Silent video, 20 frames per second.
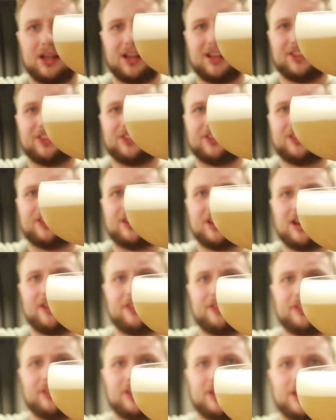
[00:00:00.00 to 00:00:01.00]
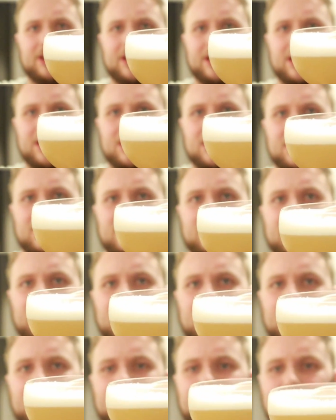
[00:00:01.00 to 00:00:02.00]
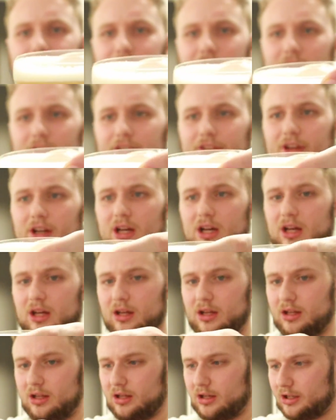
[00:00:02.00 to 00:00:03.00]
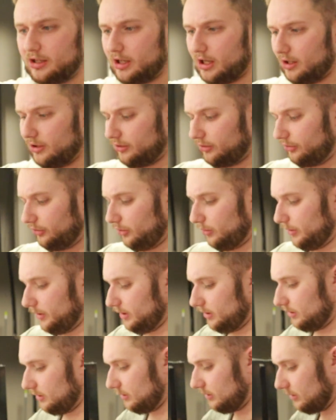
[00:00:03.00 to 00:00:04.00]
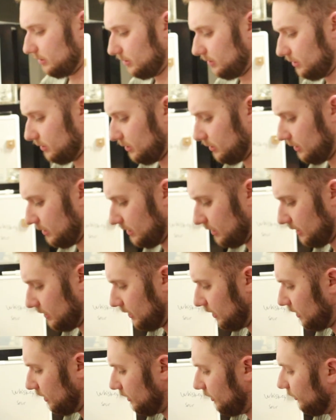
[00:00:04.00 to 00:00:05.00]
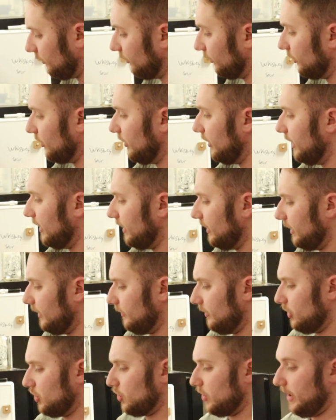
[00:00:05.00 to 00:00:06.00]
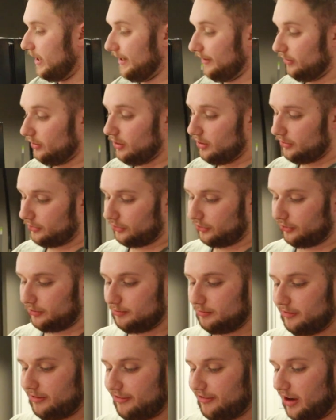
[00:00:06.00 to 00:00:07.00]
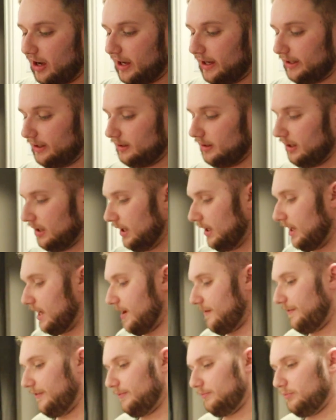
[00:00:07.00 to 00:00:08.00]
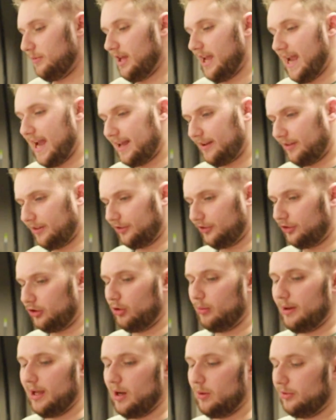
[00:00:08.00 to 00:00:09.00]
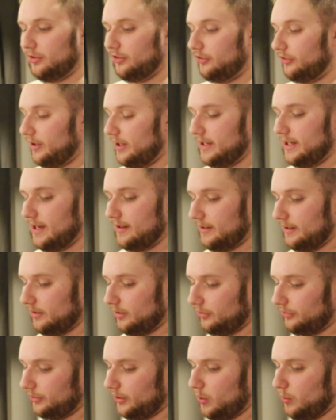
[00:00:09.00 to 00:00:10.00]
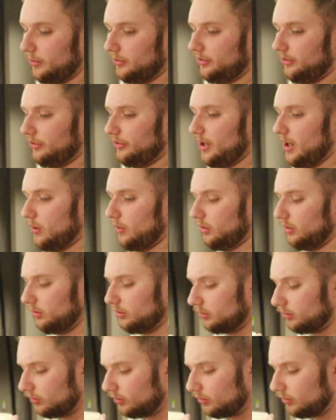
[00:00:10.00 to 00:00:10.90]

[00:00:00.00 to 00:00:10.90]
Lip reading: It's definitely got a different color to it. So let's go ahead and give it a try. It looks fine. If you handed this to me, I would say, yeah, that looks like a whiskey sour.